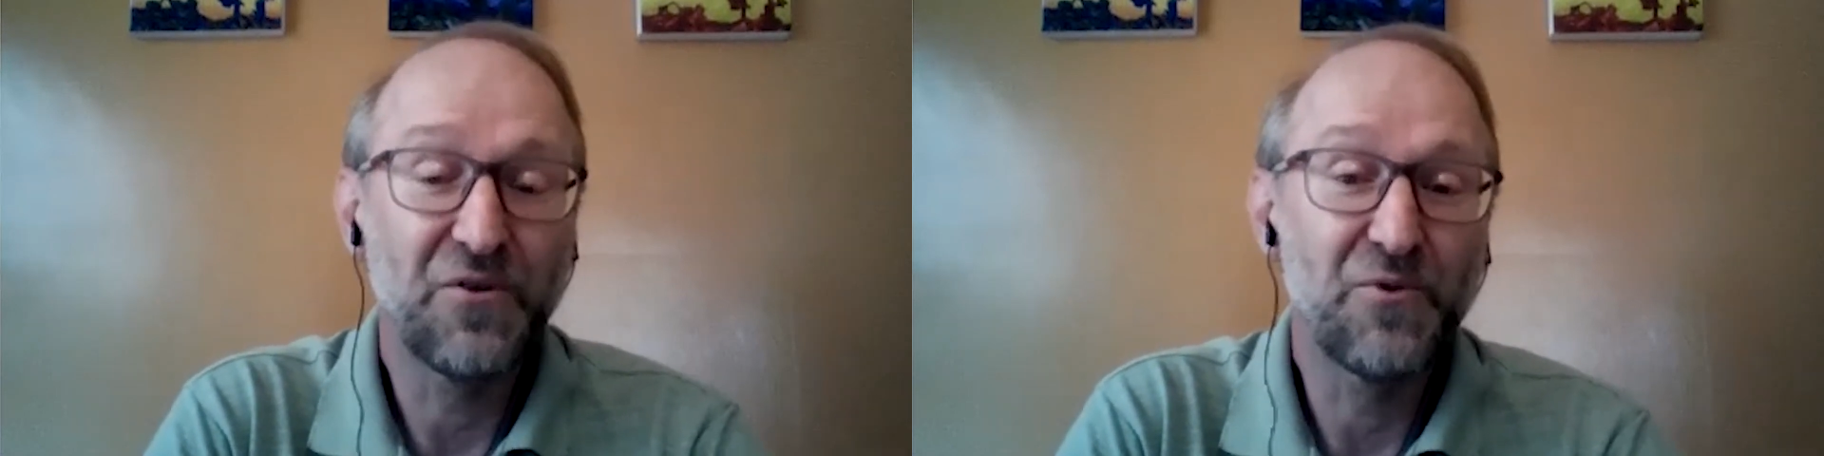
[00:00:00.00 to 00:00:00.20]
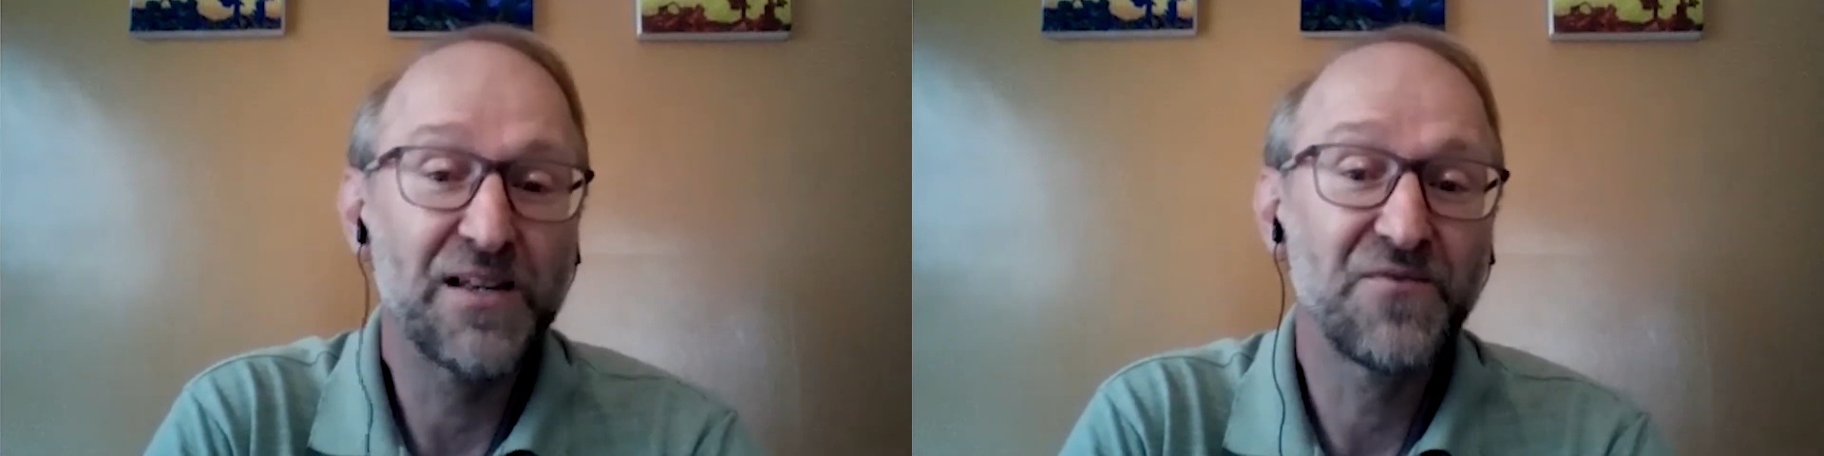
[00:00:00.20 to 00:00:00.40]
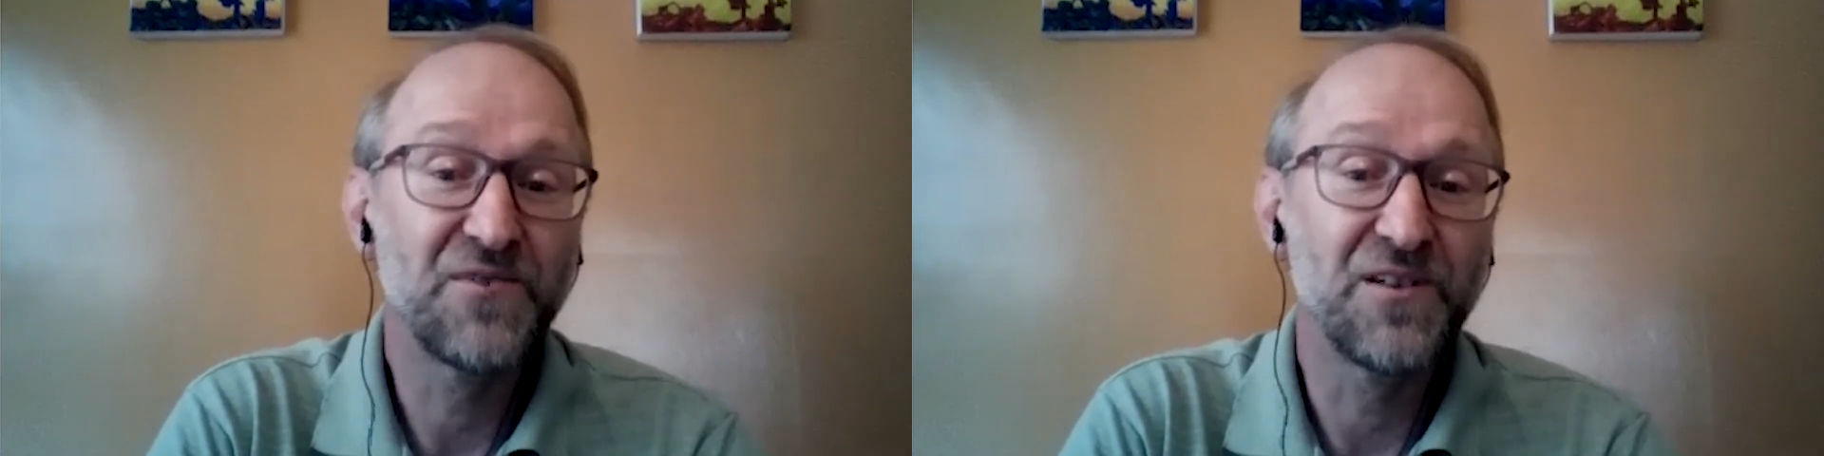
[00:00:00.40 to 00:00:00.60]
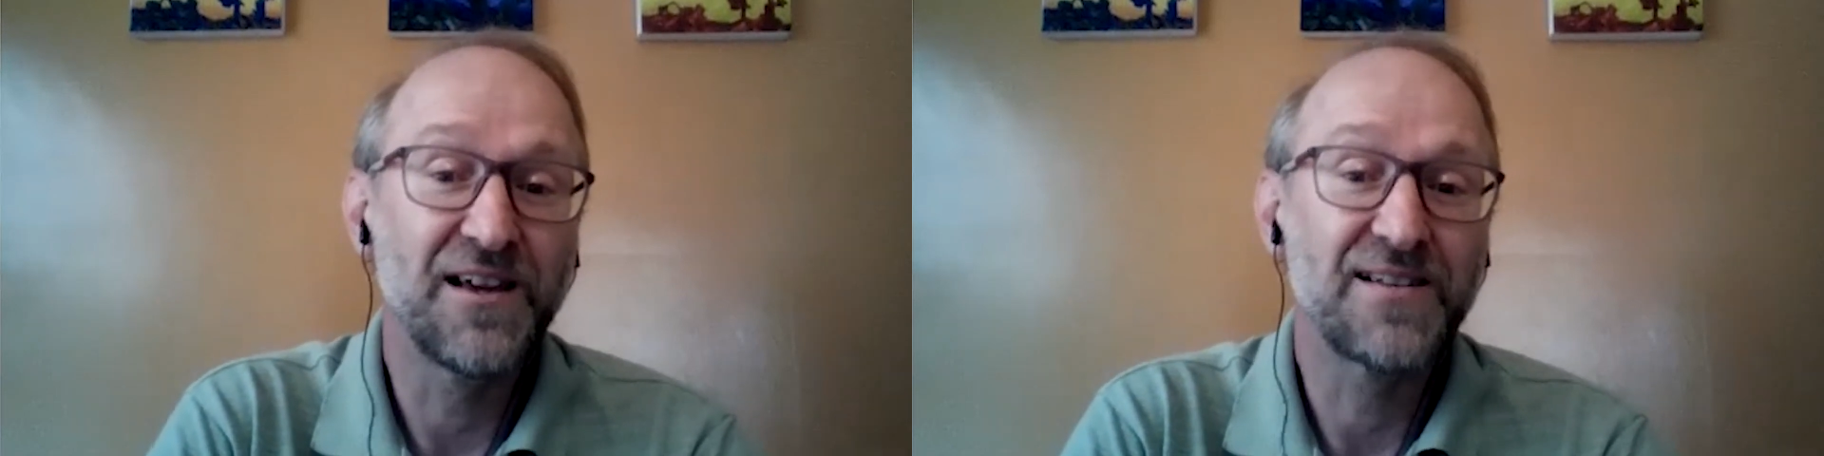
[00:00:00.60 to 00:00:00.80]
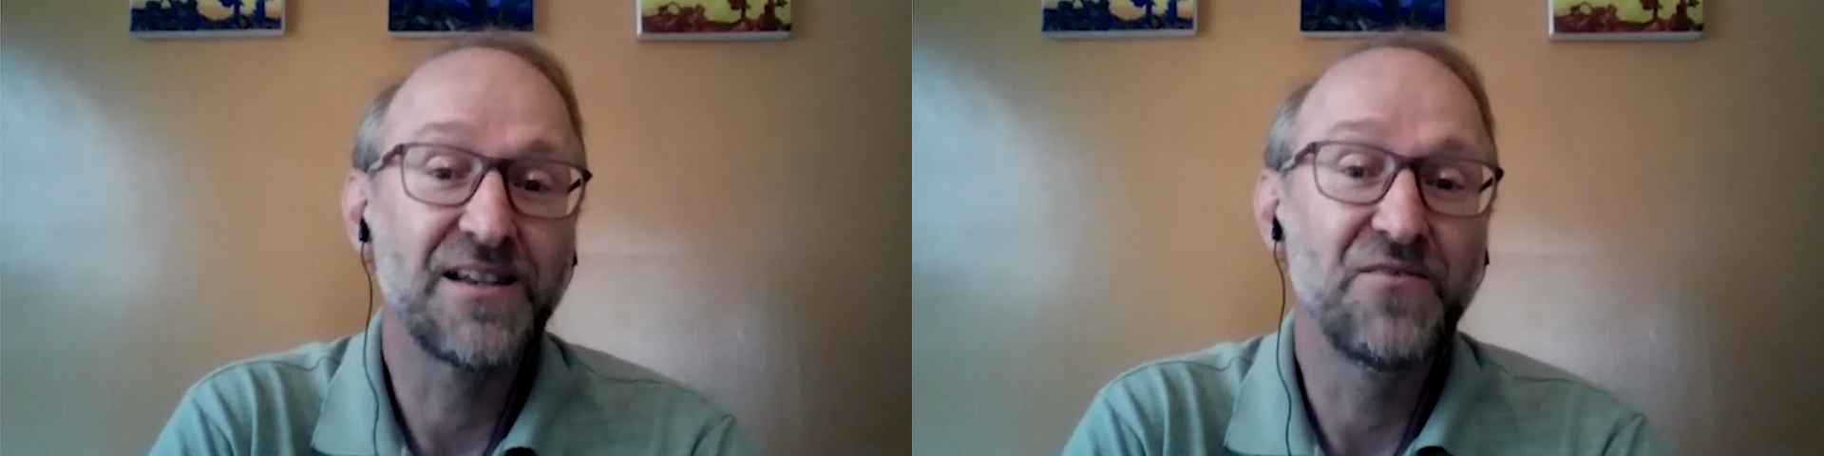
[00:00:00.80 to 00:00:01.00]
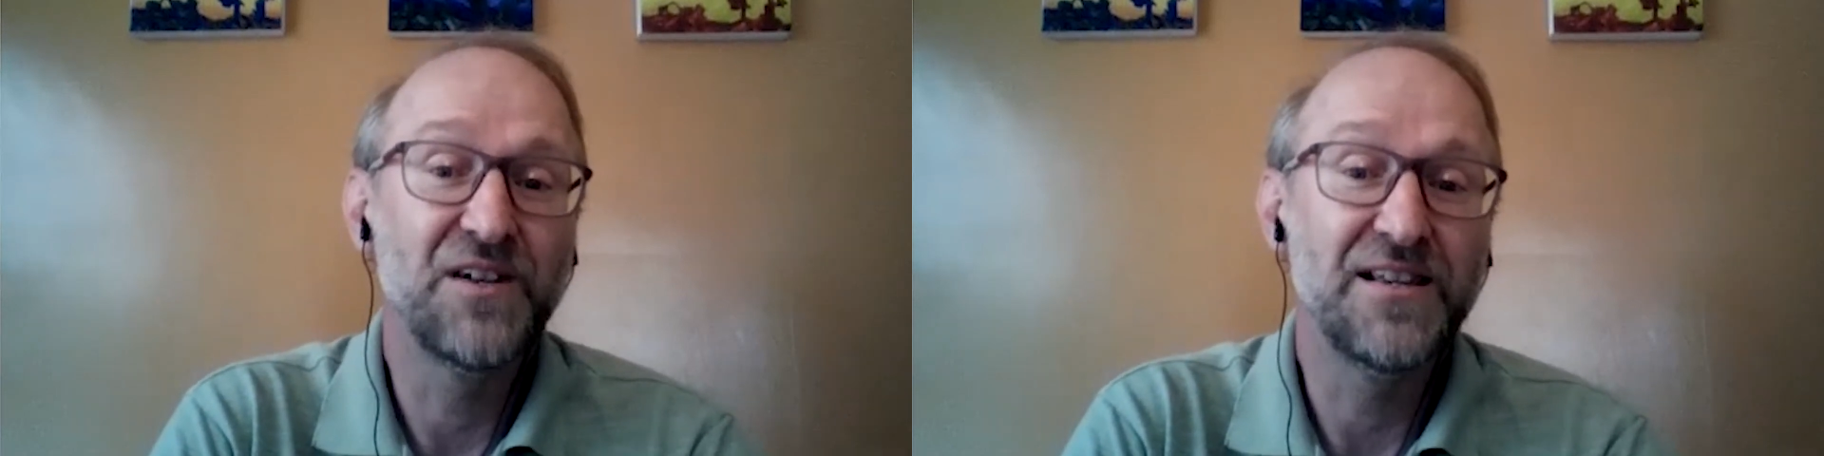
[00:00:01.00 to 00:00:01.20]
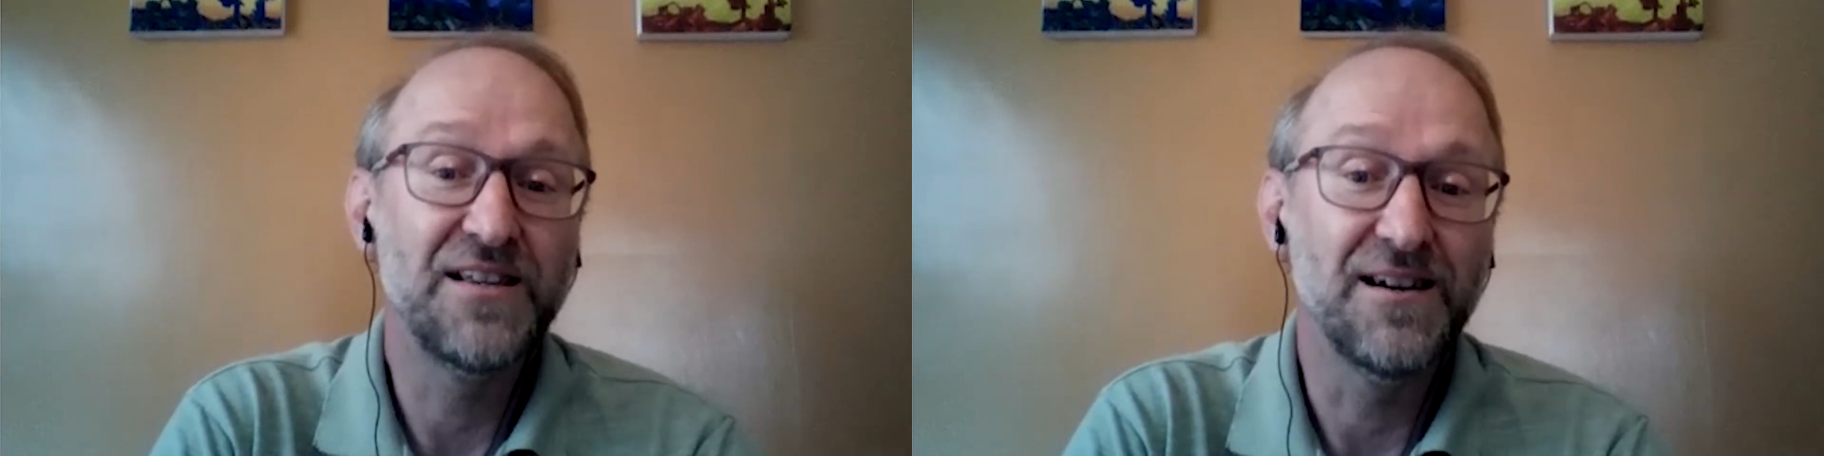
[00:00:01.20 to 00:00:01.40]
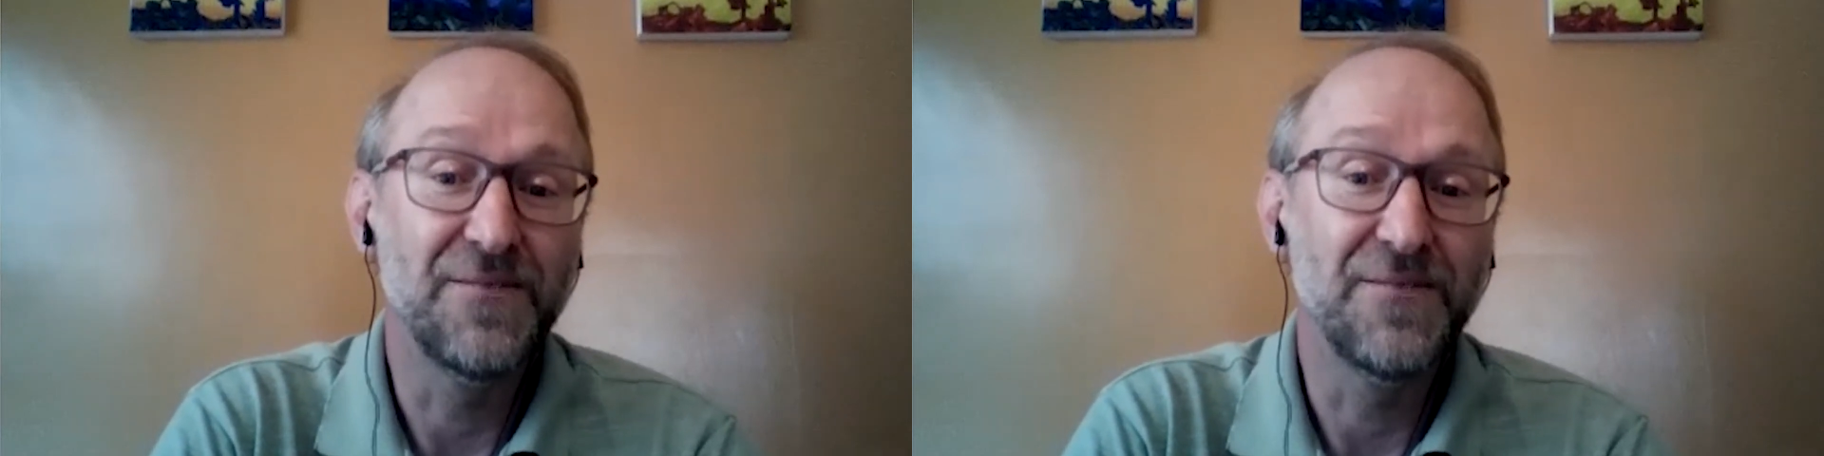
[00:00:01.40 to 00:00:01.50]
restful activity,